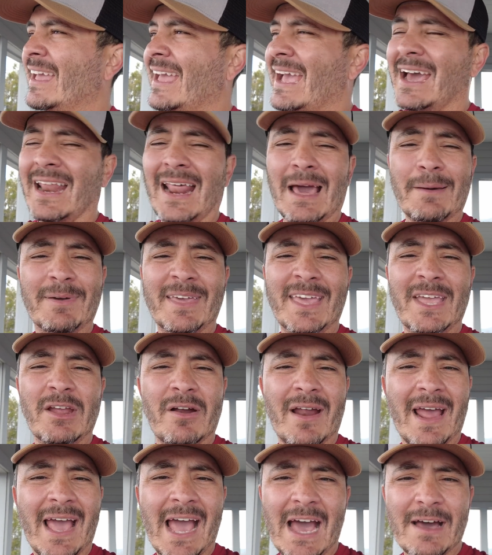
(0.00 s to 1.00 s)
And up here
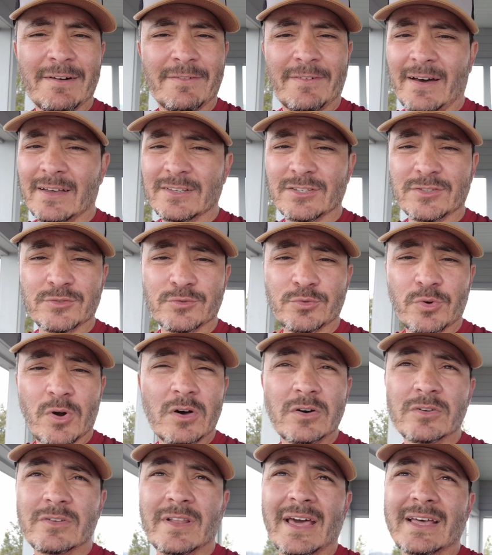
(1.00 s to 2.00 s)
I have a
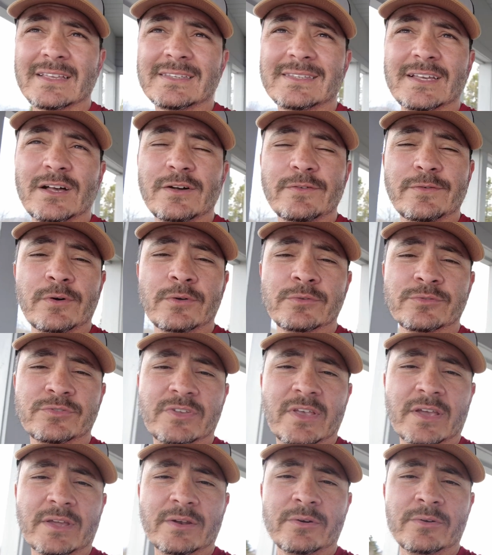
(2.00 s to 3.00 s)
strong cell phone
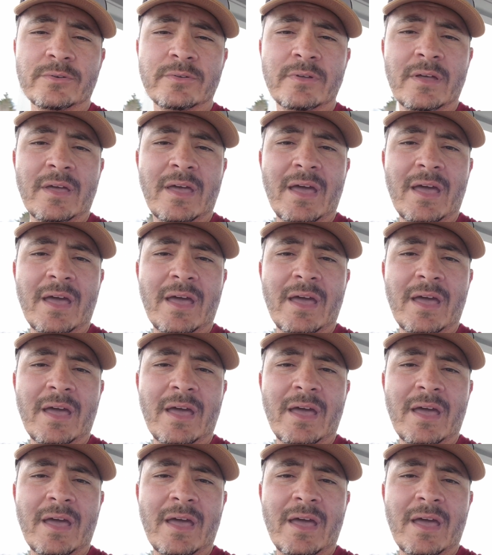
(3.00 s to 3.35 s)
signal.